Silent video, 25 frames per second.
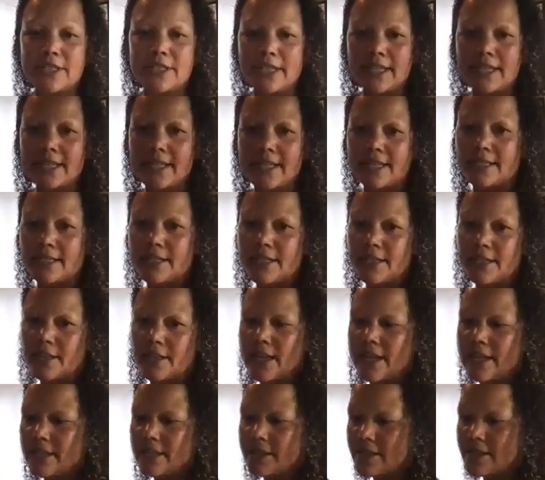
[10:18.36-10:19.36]
dig into
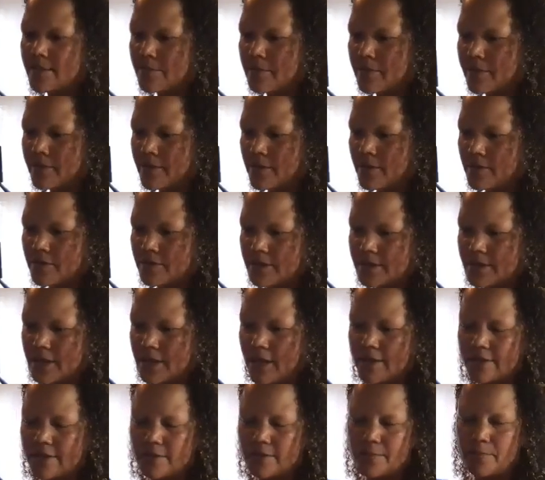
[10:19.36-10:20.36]
like some of those
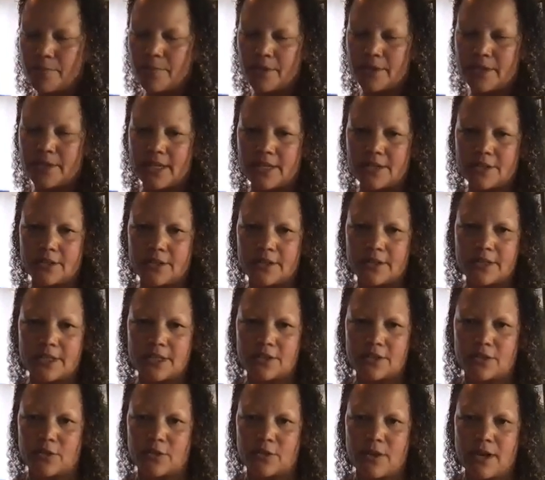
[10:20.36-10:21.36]
other potential
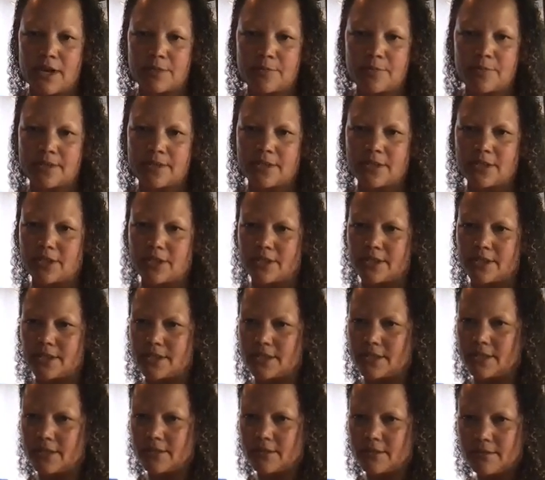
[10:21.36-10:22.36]
district-wide positions
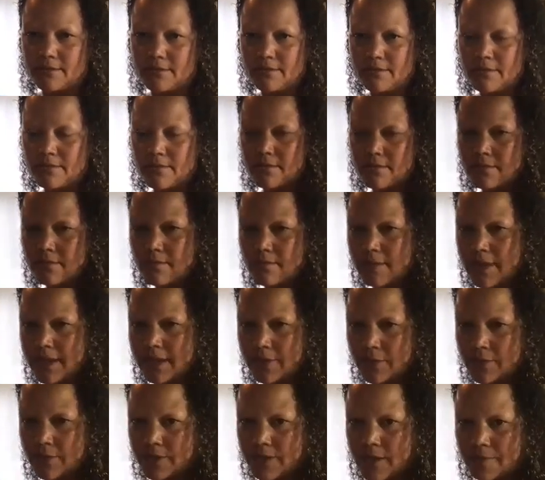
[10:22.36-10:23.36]
and make
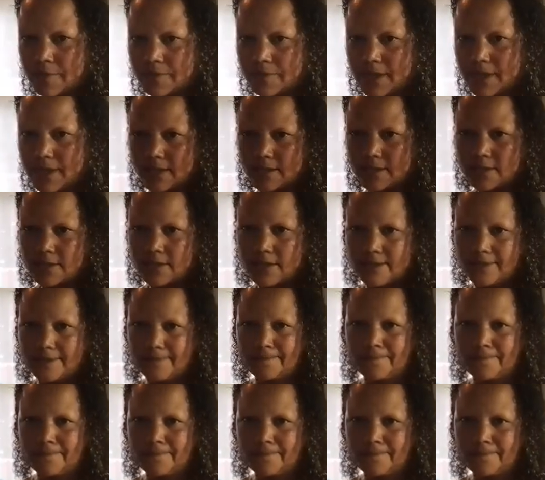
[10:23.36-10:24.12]
those updates.